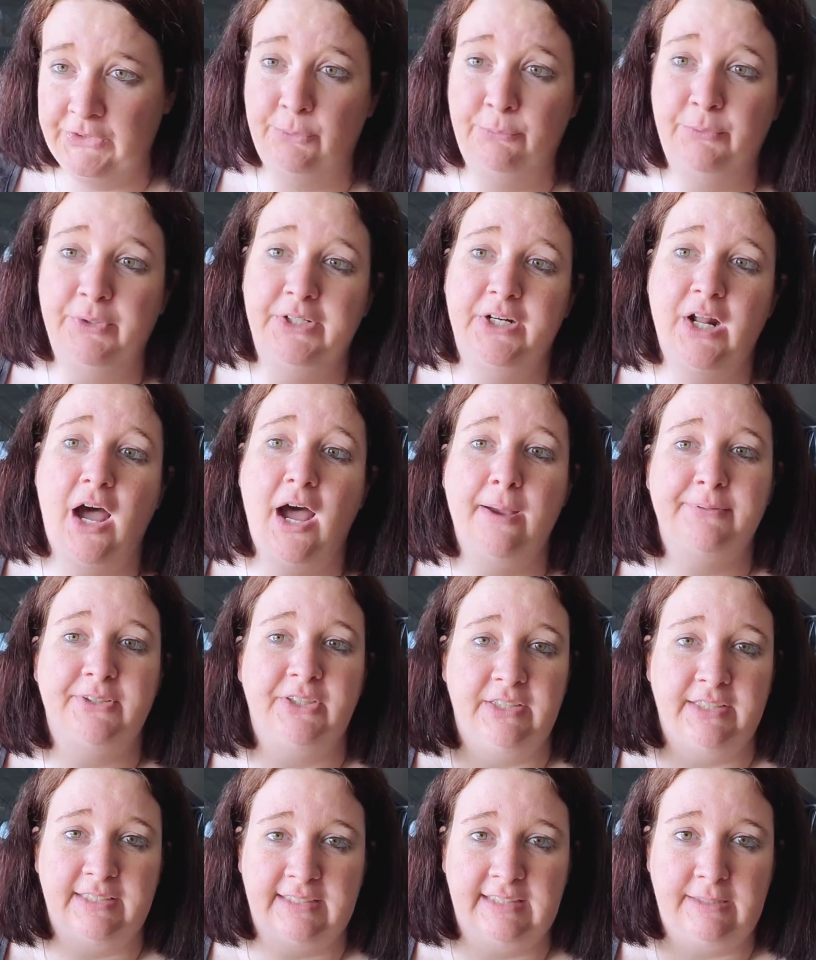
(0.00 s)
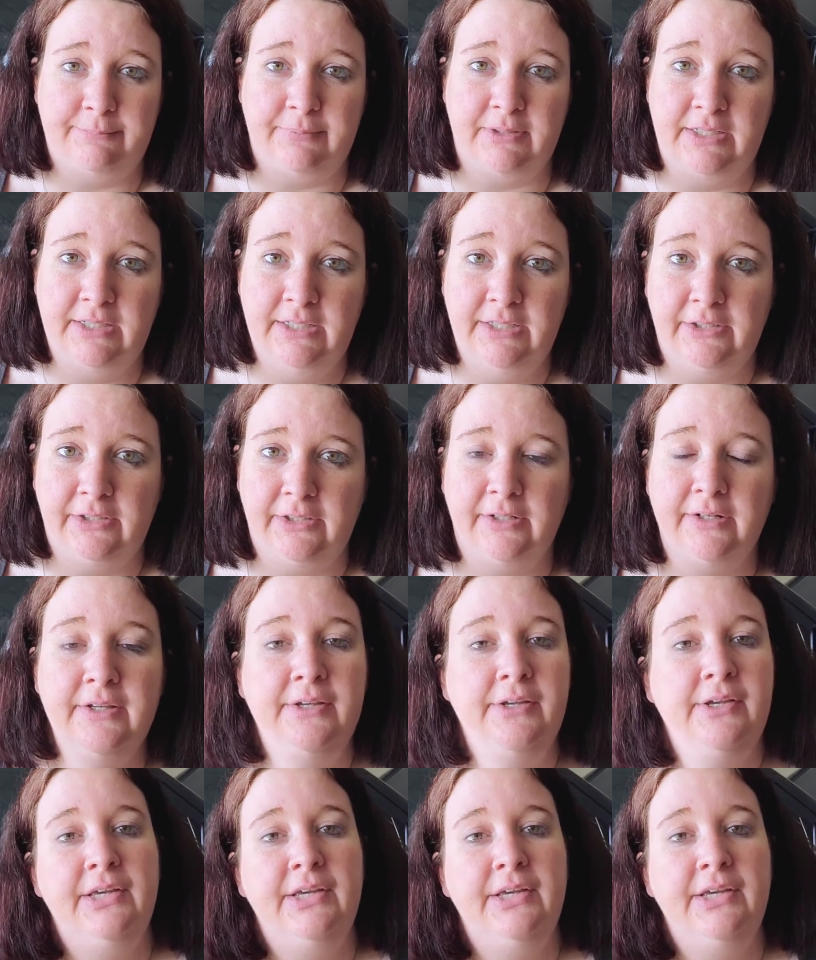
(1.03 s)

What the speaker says: I wanted an option to sleep in here